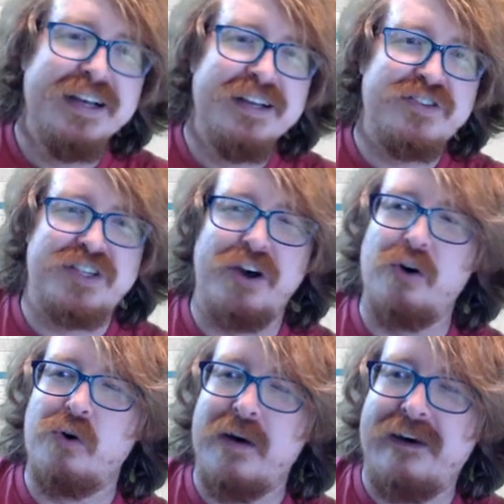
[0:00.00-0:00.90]

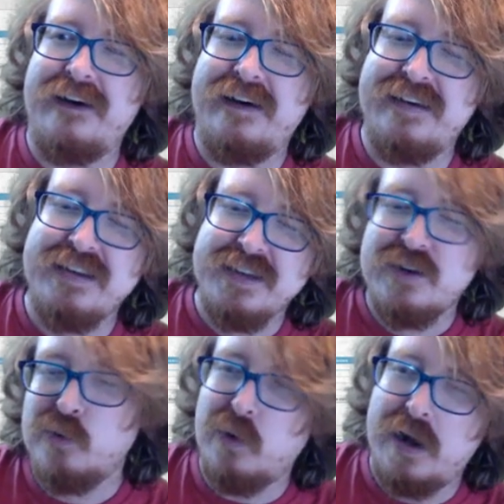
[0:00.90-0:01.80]
So
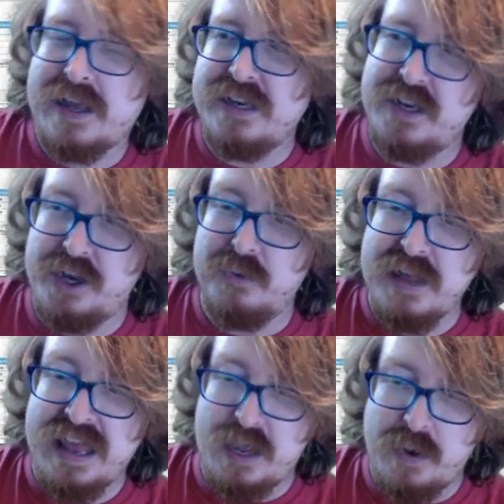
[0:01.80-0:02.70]
what can you do?
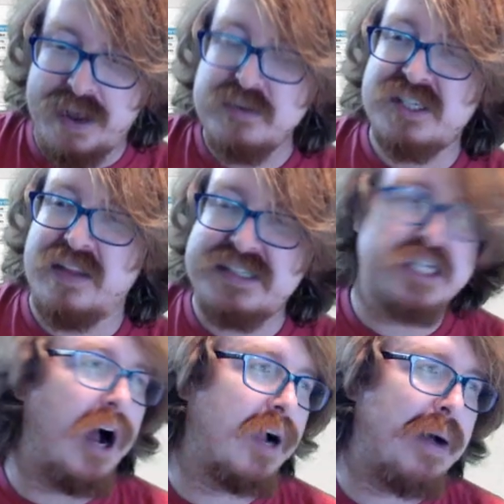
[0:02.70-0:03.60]
Anyway, so let's
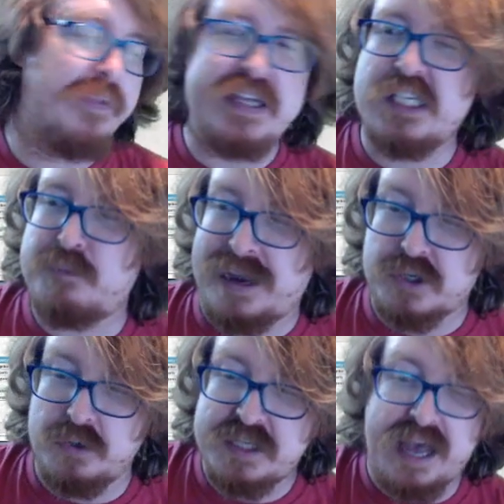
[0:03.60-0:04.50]
talk about these
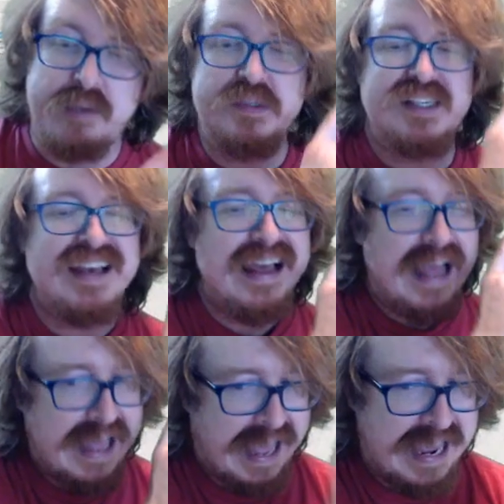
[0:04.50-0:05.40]
spectral types.
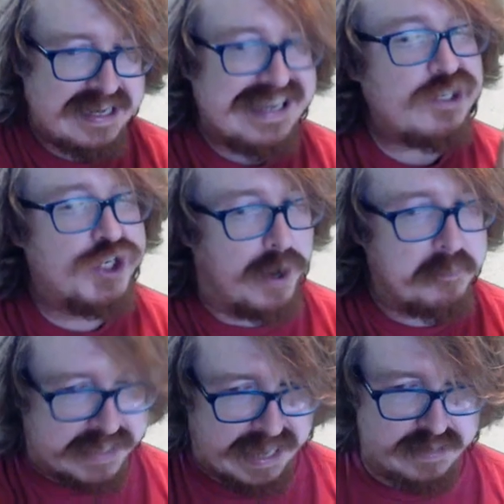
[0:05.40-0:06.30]
Annie Jump
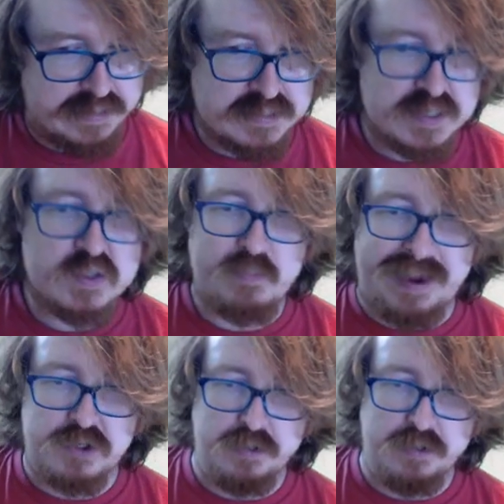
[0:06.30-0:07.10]
Cannon's spectral